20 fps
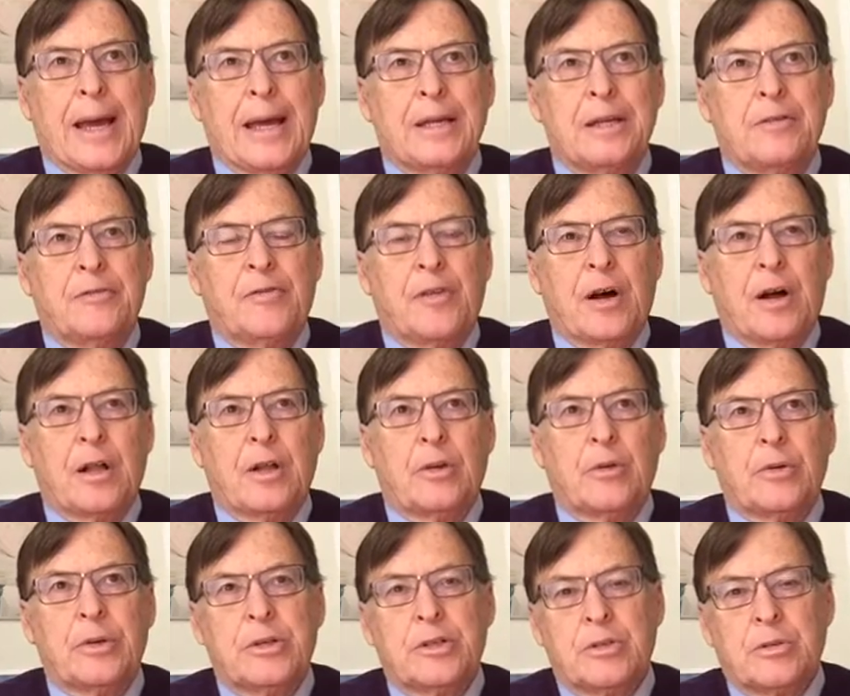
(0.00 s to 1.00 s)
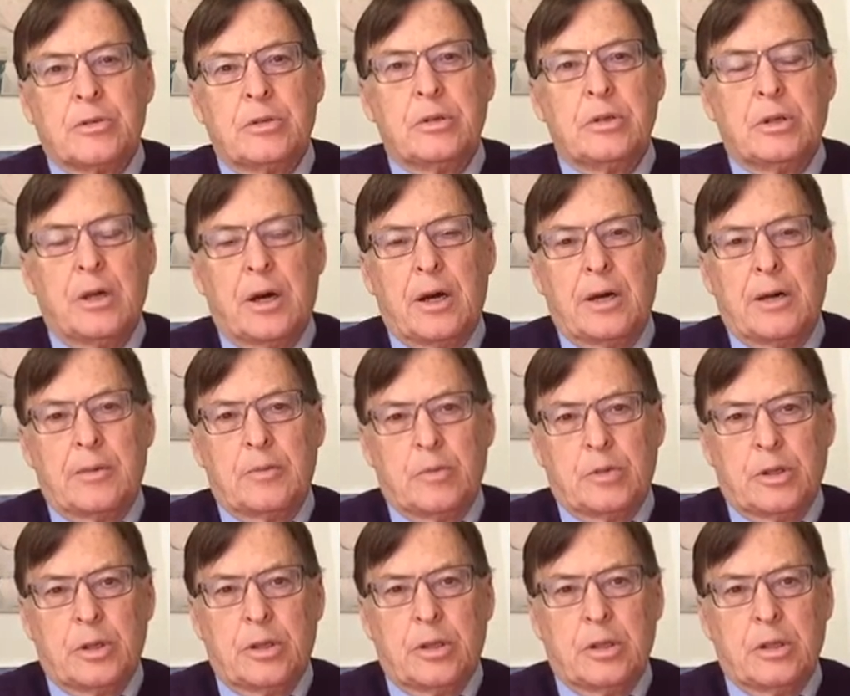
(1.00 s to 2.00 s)
had to follow at certain
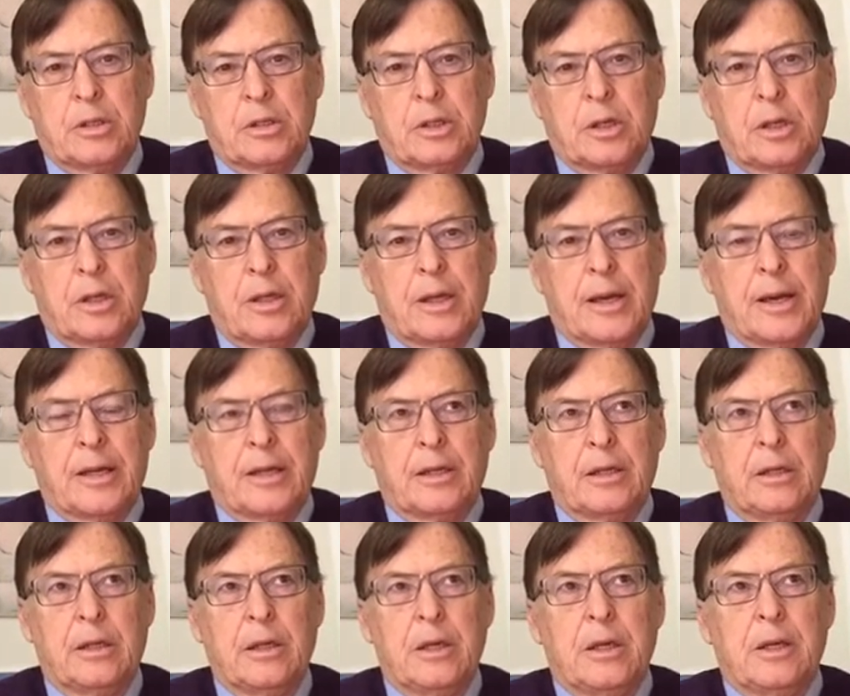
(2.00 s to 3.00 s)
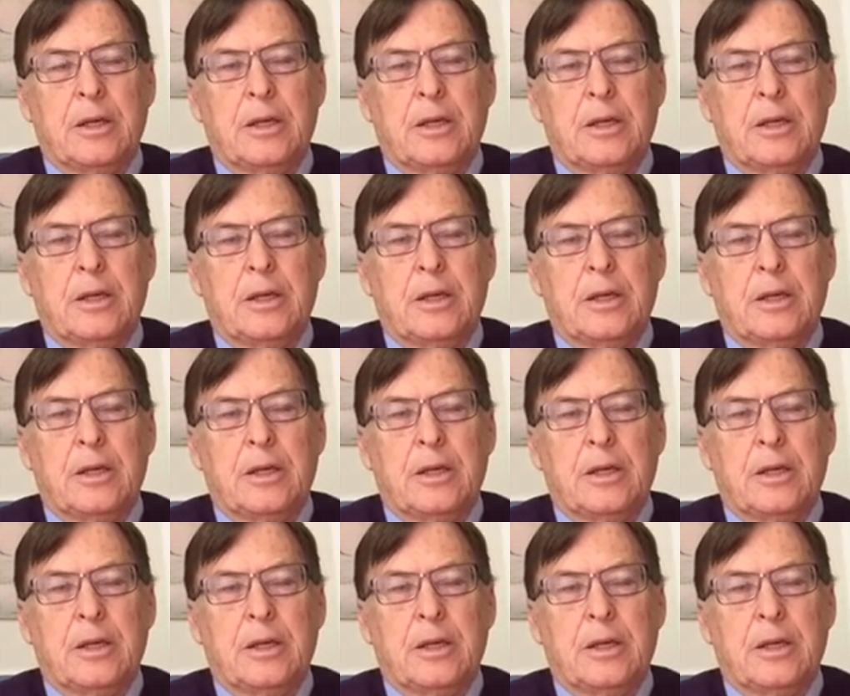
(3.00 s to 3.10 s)
times and things like that, and